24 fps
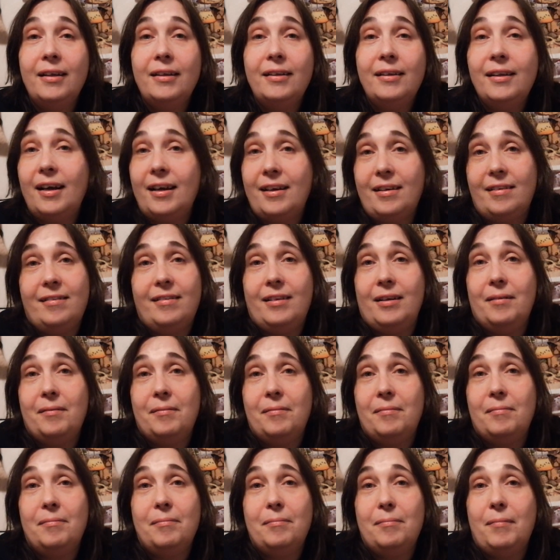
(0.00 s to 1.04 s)
nice that
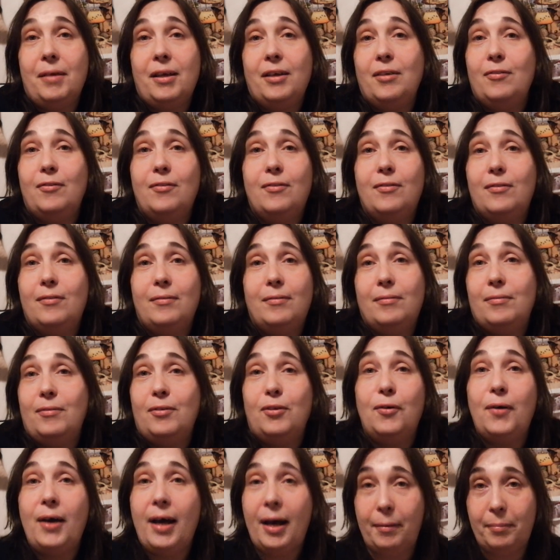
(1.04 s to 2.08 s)
makes
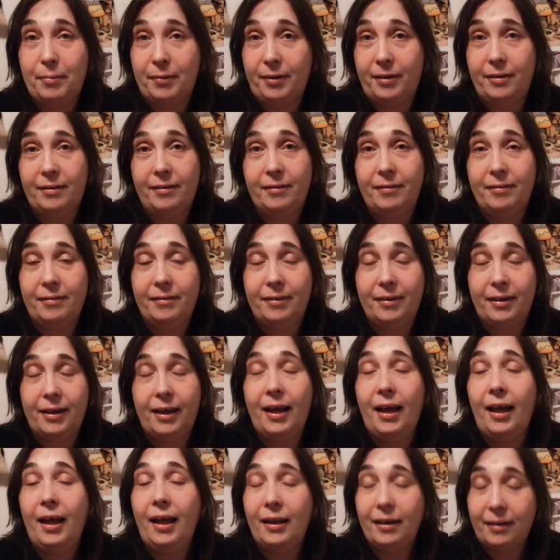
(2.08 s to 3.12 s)
you happy.
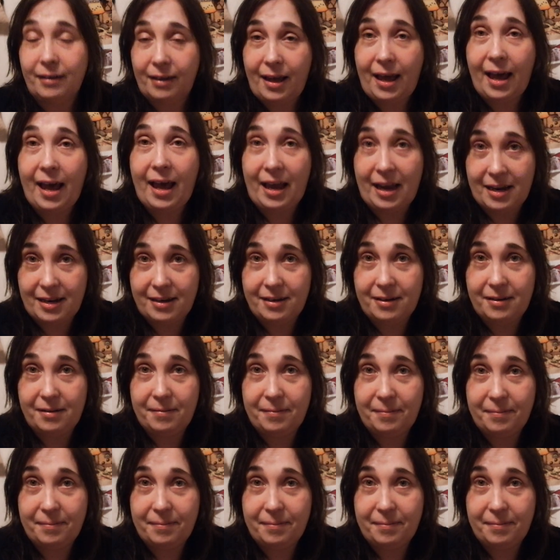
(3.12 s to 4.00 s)
And HAED.